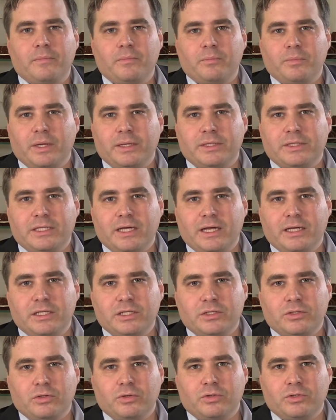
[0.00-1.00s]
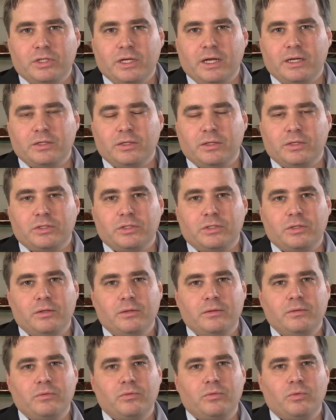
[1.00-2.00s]
When sending newsletters,
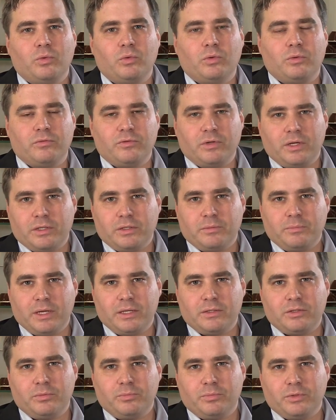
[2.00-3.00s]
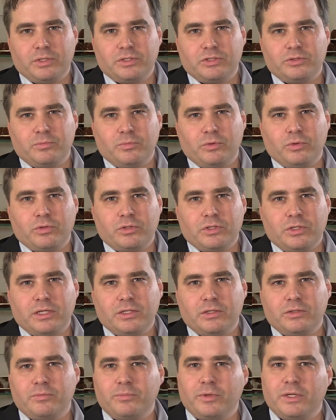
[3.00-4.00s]
4 fundamental principles
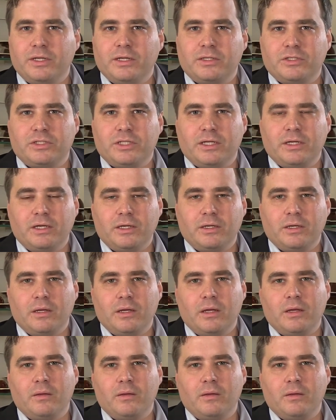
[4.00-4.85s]
need to be considered,